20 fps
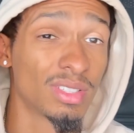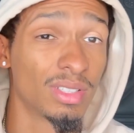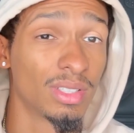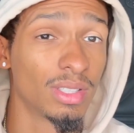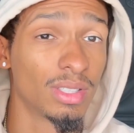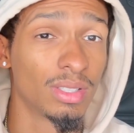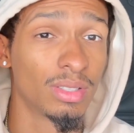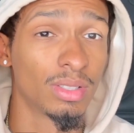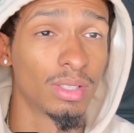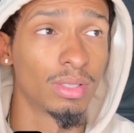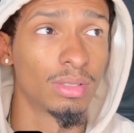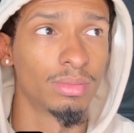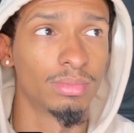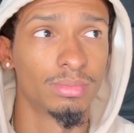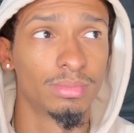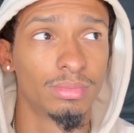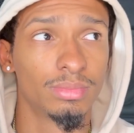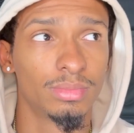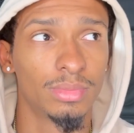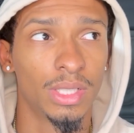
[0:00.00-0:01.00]
a
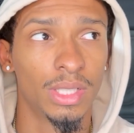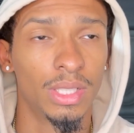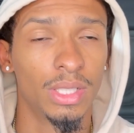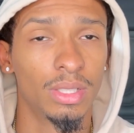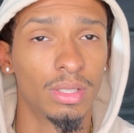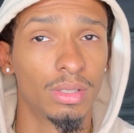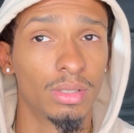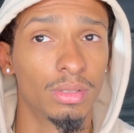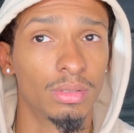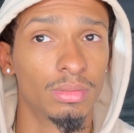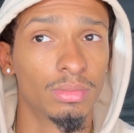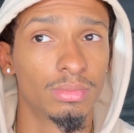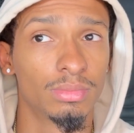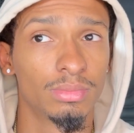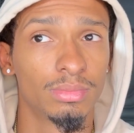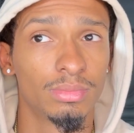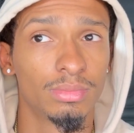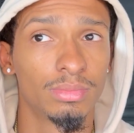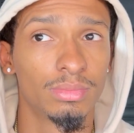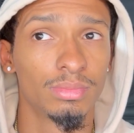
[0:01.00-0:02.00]
little
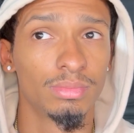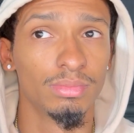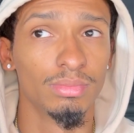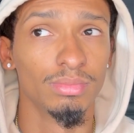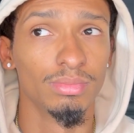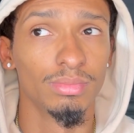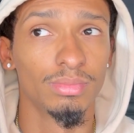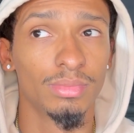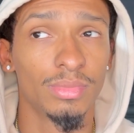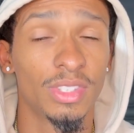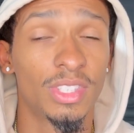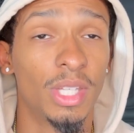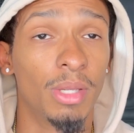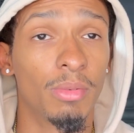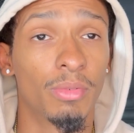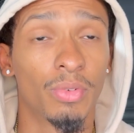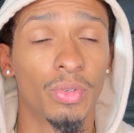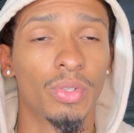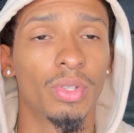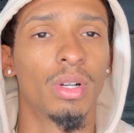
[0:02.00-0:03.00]

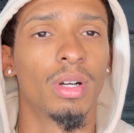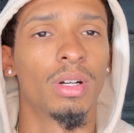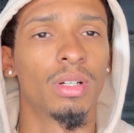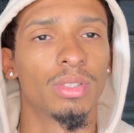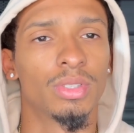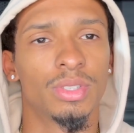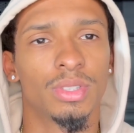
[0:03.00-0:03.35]
tip for y'all.